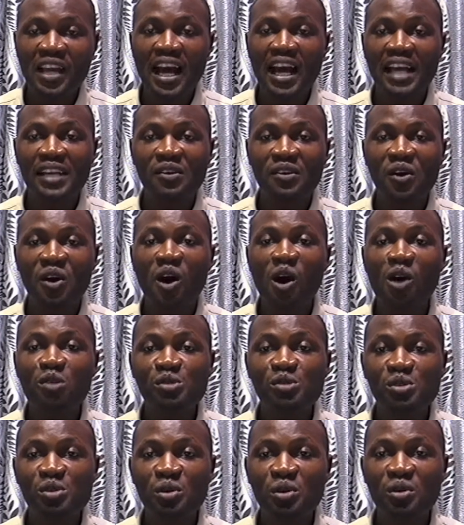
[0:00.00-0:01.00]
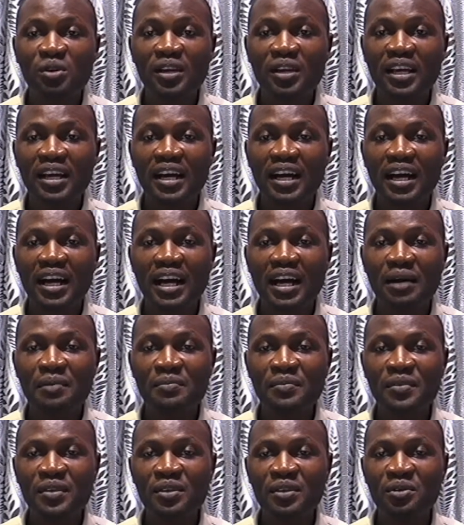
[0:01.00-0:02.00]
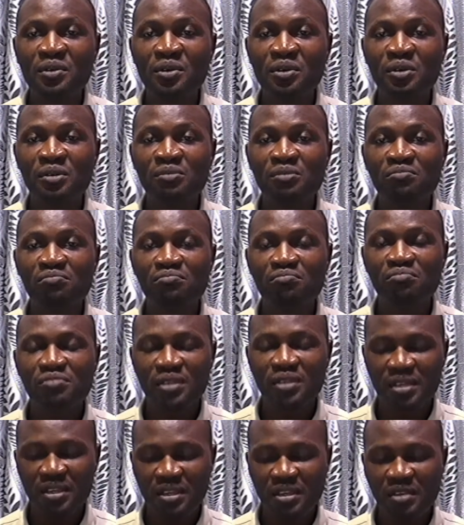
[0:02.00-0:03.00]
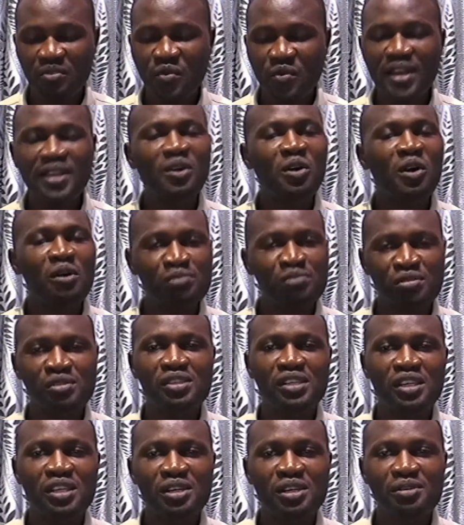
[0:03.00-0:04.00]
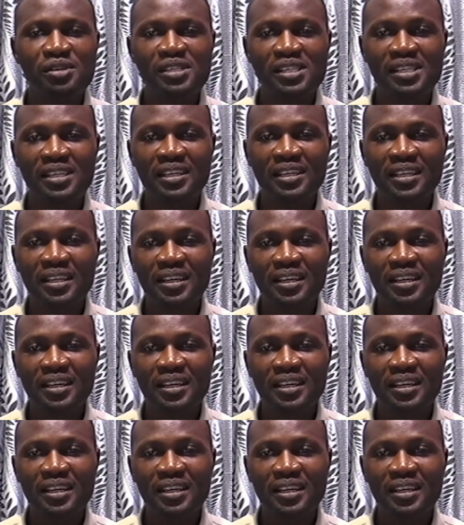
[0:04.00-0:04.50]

and also when it comes to security,